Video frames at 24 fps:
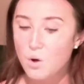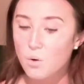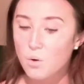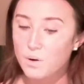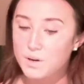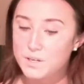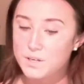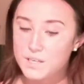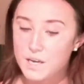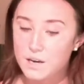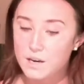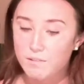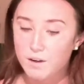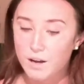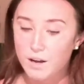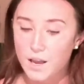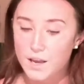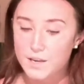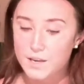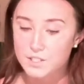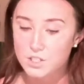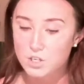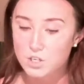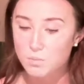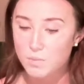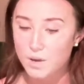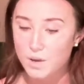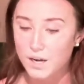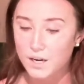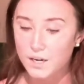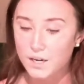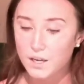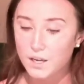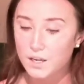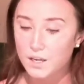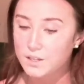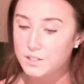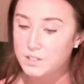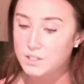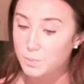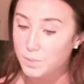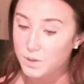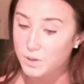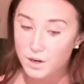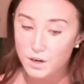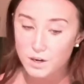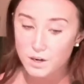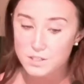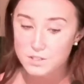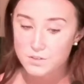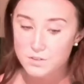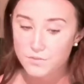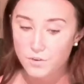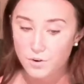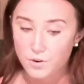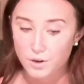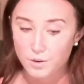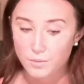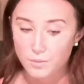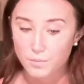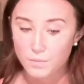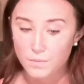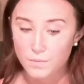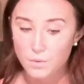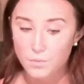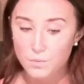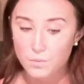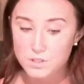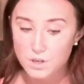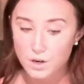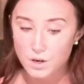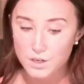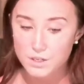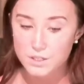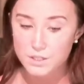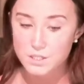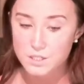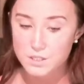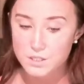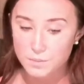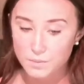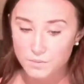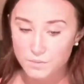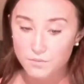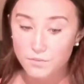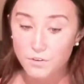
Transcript: once I realized humanity in its purest form was on dis-